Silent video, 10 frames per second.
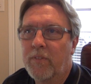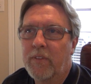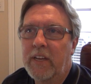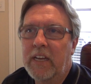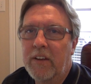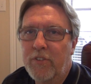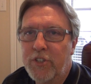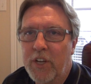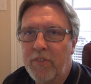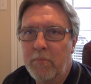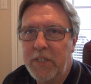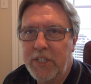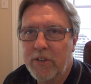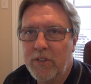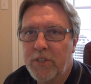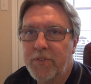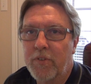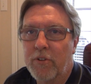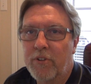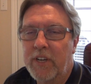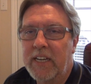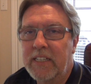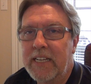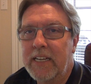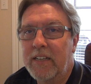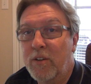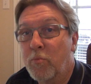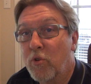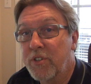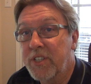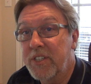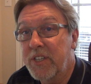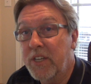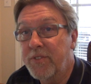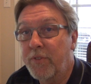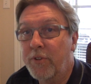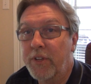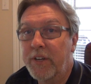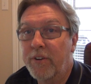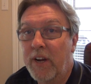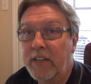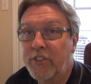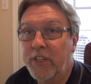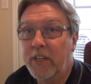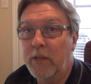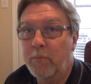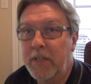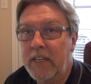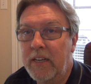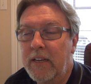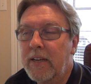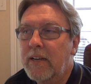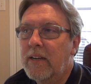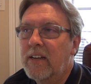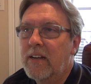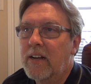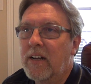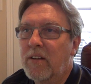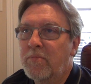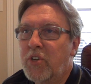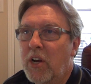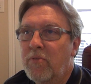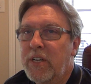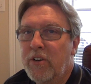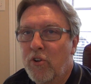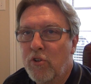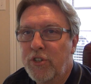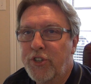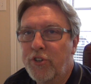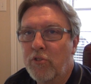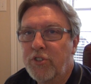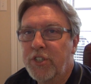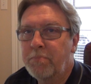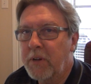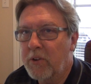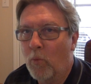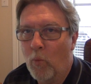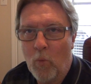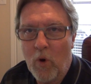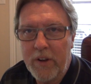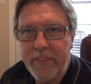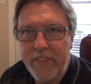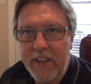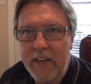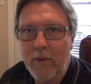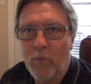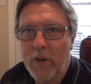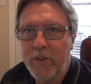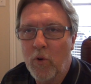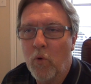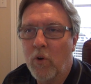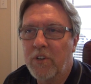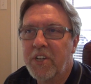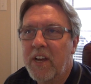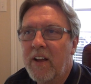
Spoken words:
that you give yourself in materials for learning Italian, the more successful that you're actually going to be. So I would encourage you, don't just pick one thing, one course.